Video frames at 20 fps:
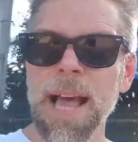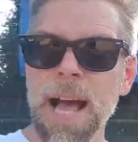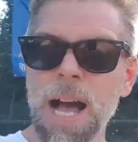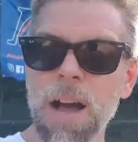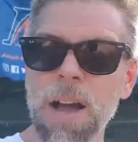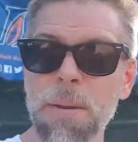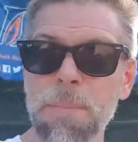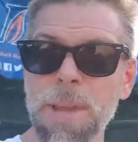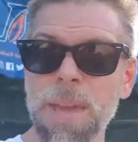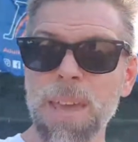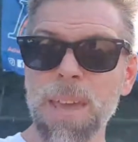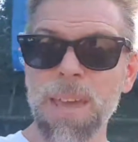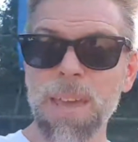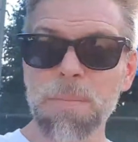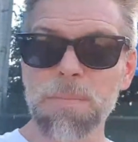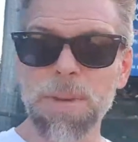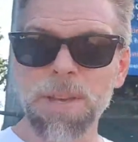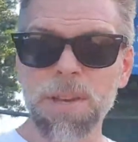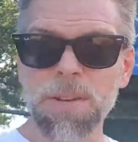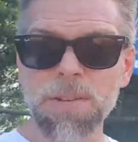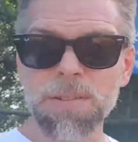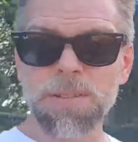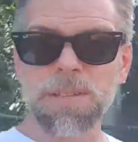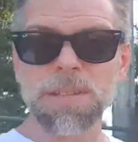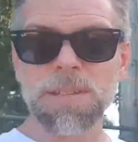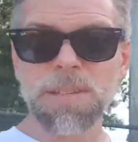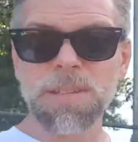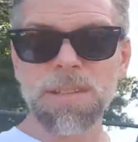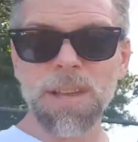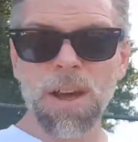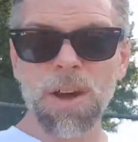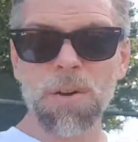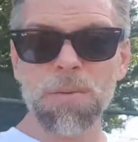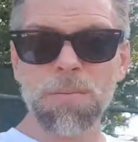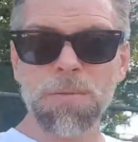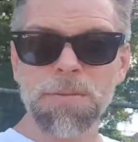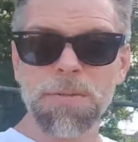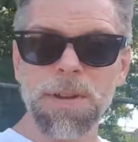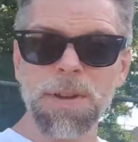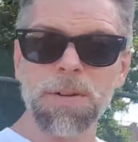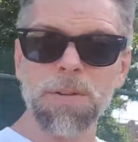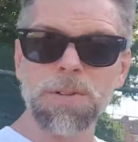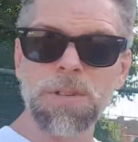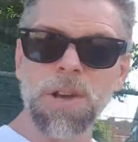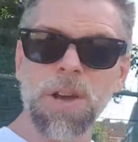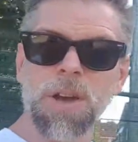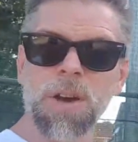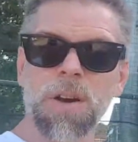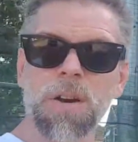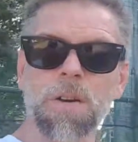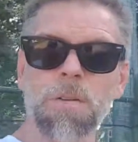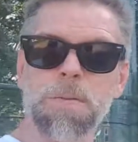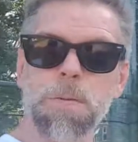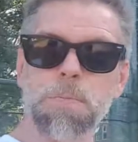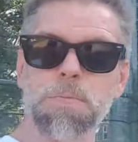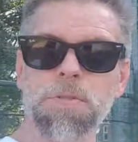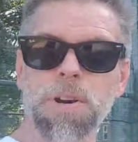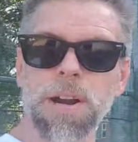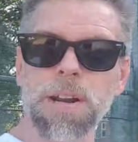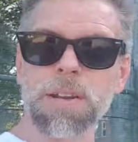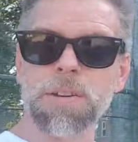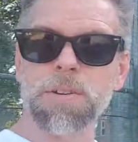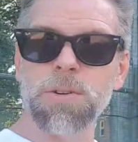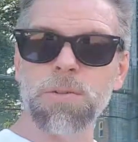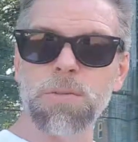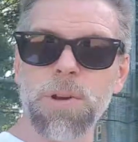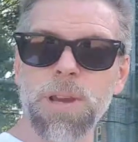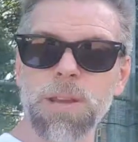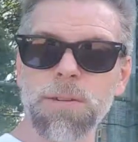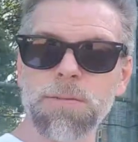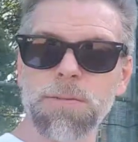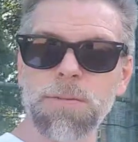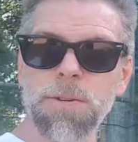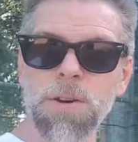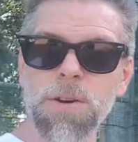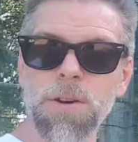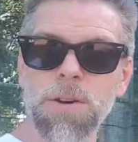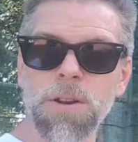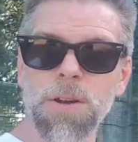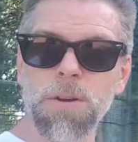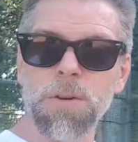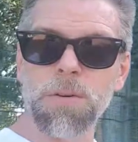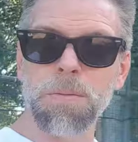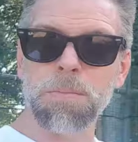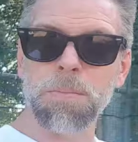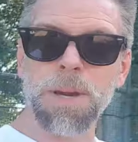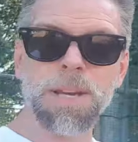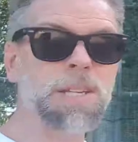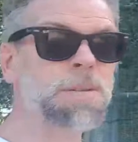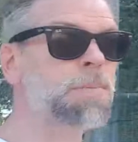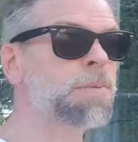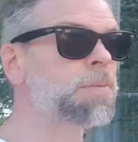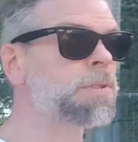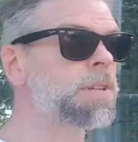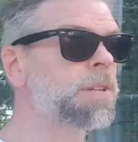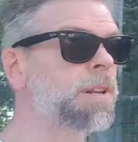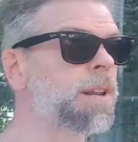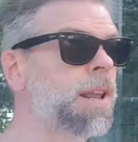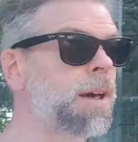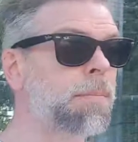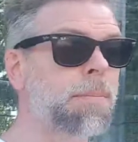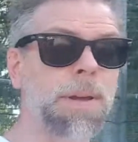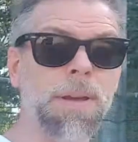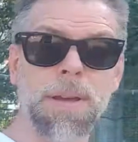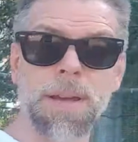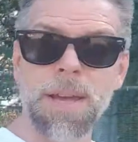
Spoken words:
I'm here because this is the home field of the Bracknell Inferno Baseball Club.